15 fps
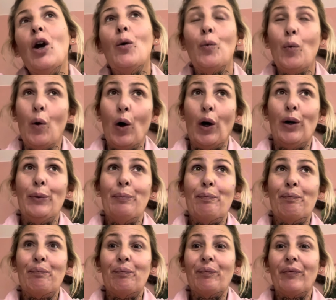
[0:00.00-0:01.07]
What?
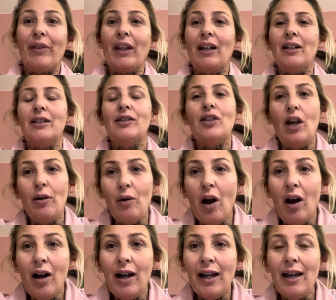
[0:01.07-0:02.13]
So
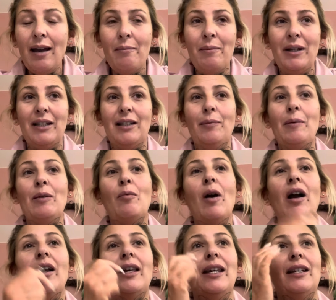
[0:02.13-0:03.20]
I am meant to be
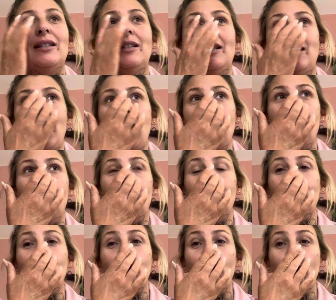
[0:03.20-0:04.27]
working today from
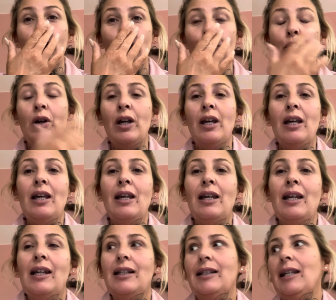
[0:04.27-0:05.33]
2
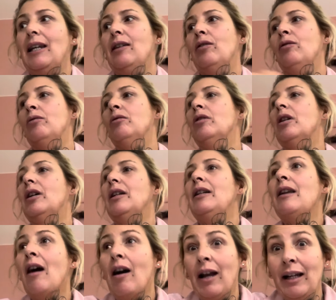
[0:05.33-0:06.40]
till
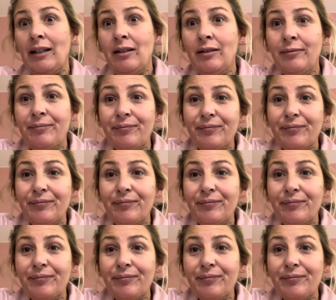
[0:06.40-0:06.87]
9.